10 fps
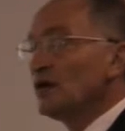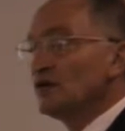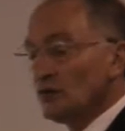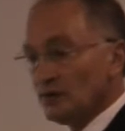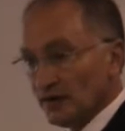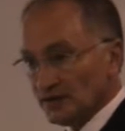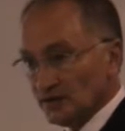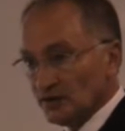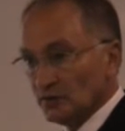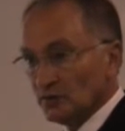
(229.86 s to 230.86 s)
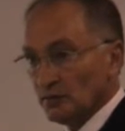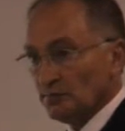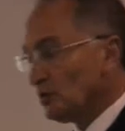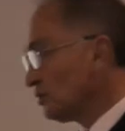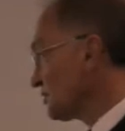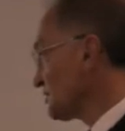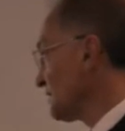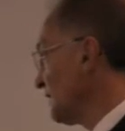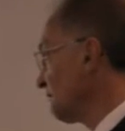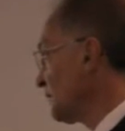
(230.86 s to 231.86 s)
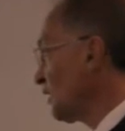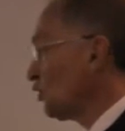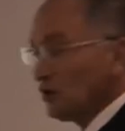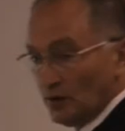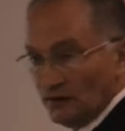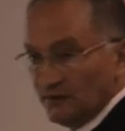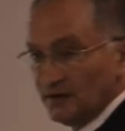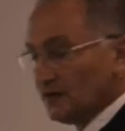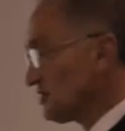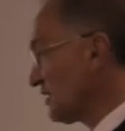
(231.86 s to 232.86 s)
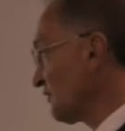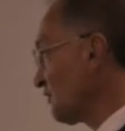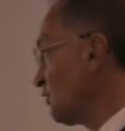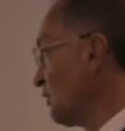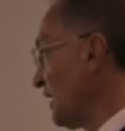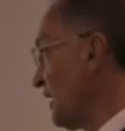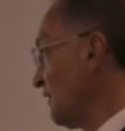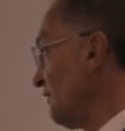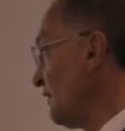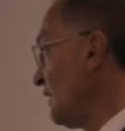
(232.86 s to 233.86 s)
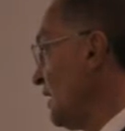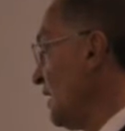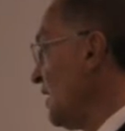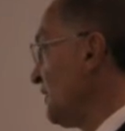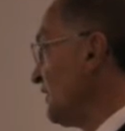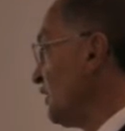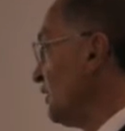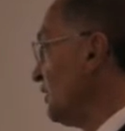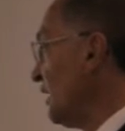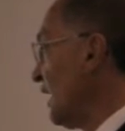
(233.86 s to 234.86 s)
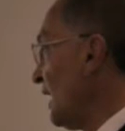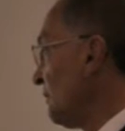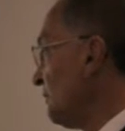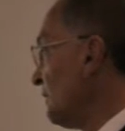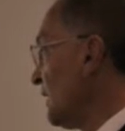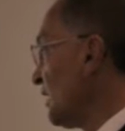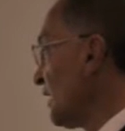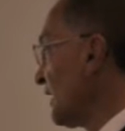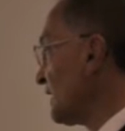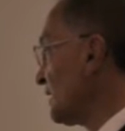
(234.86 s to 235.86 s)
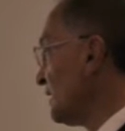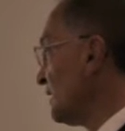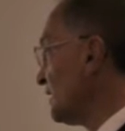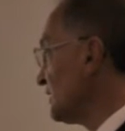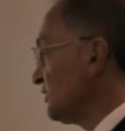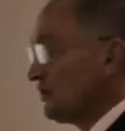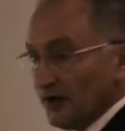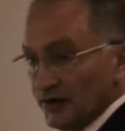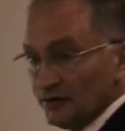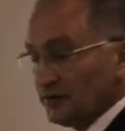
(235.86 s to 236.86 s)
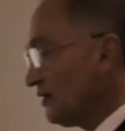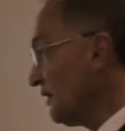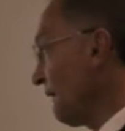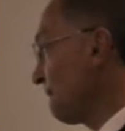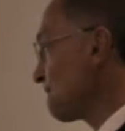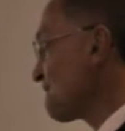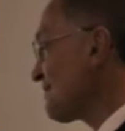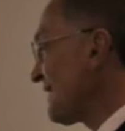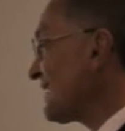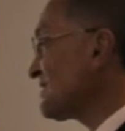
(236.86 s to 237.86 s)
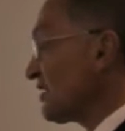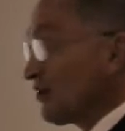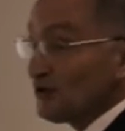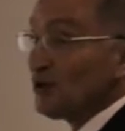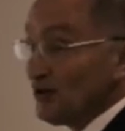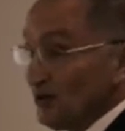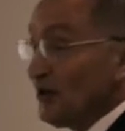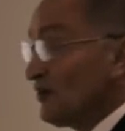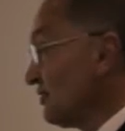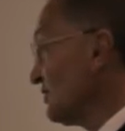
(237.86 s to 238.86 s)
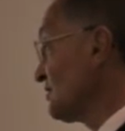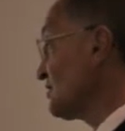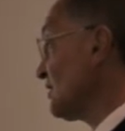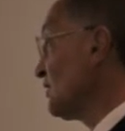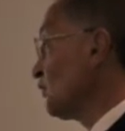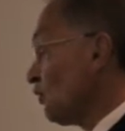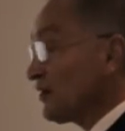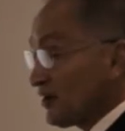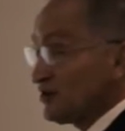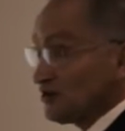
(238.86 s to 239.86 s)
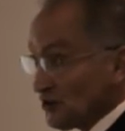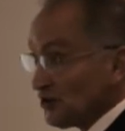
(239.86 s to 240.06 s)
when you're writing your reports. Could have instead of could have. The like you know. Actually, I don't know, so why don't you